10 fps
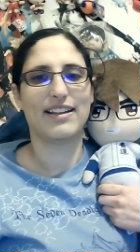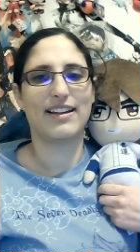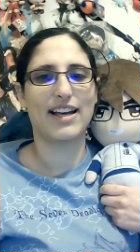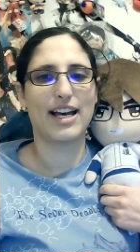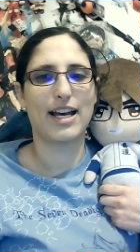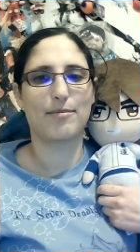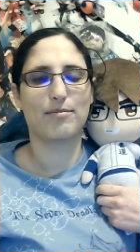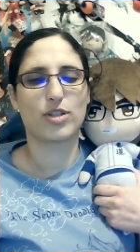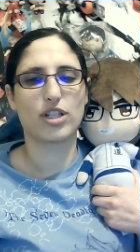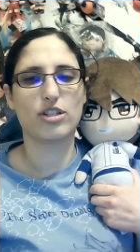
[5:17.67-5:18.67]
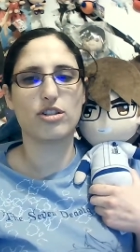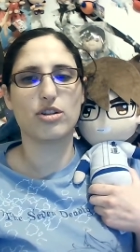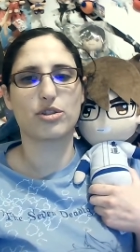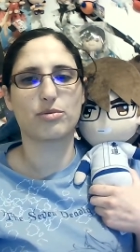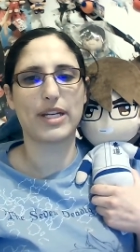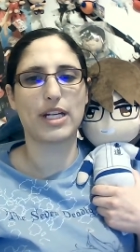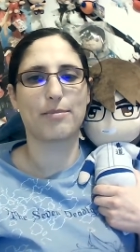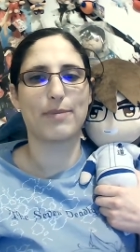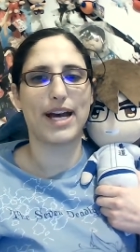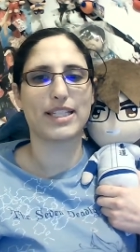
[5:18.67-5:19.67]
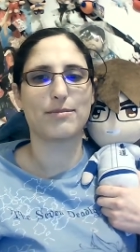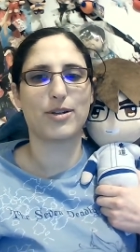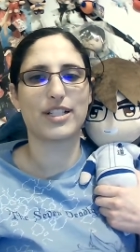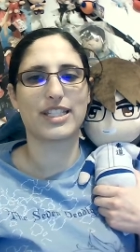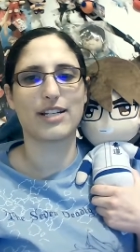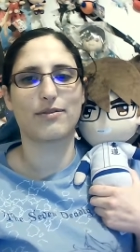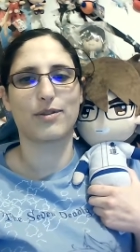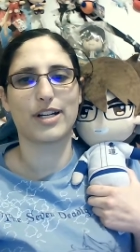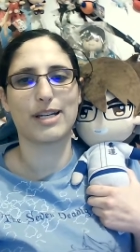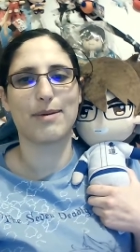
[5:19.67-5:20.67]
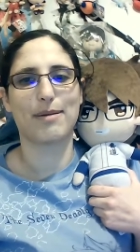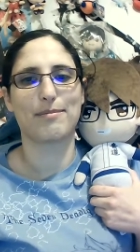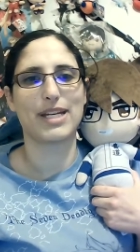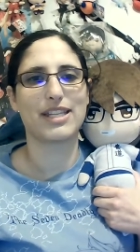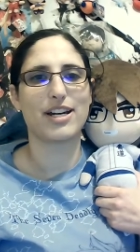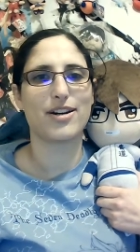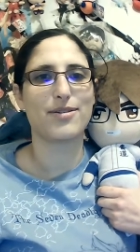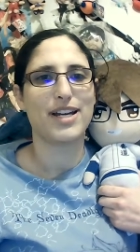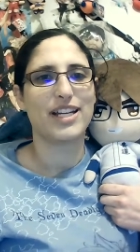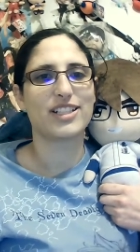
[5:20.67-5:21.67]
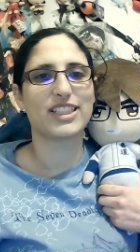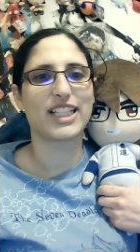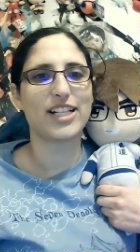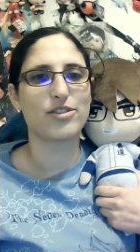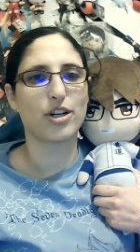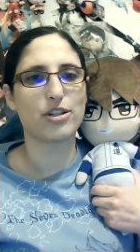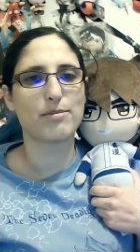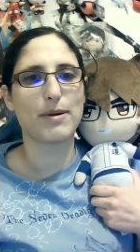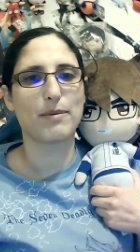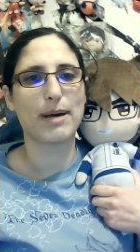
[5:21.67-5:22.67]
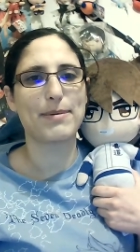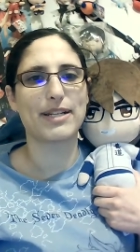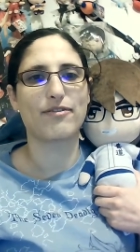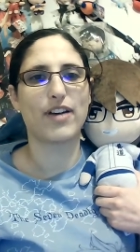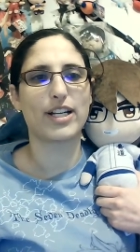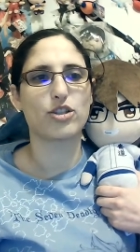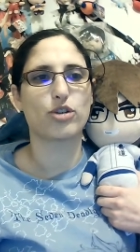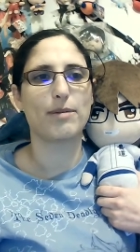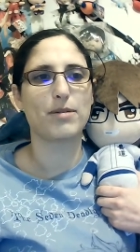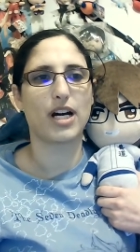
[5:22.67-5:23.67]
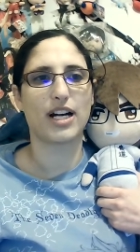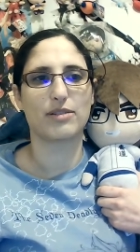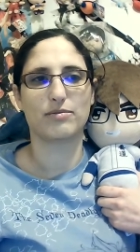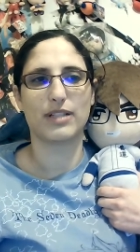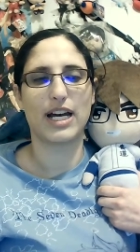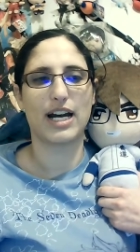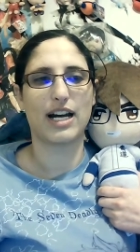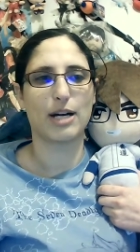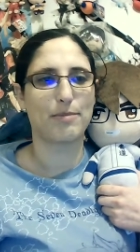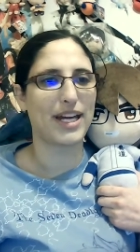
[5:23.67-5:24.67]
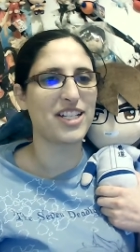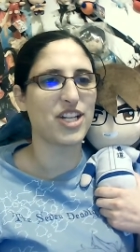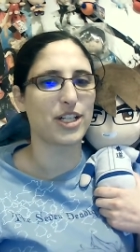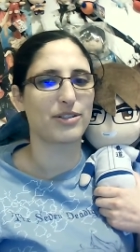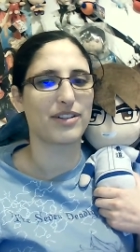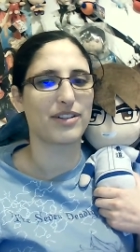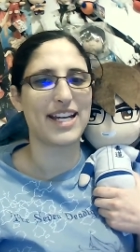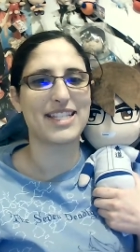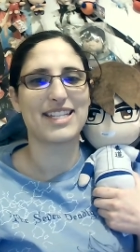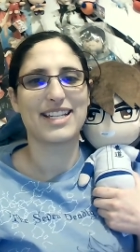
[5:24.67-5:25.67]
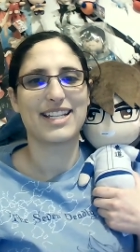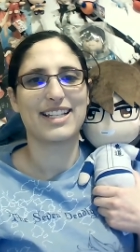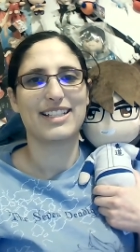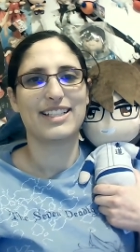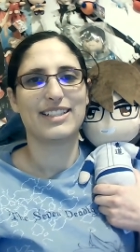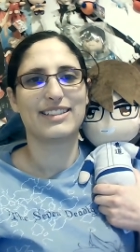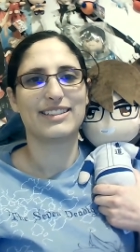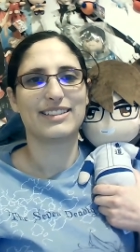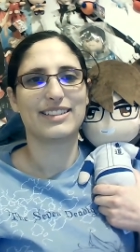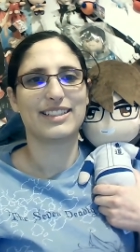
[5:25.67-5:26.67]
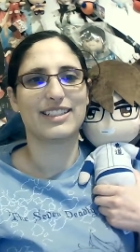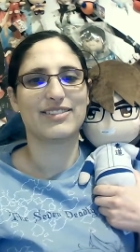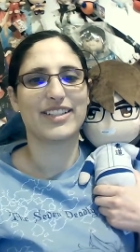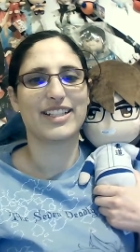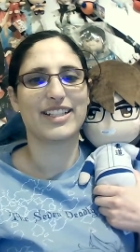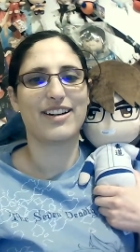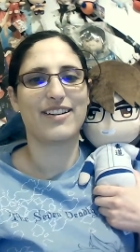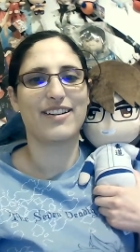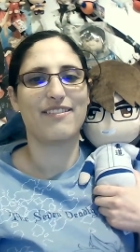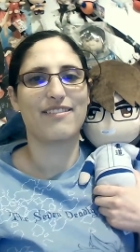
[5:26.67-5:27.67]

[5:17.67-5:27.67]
Um, shouldn't you go swing your bat some more instead of worrying about me, though? your Saito's ultimate weapon and final trump card, uh, our pinch hitter, right? Here we go.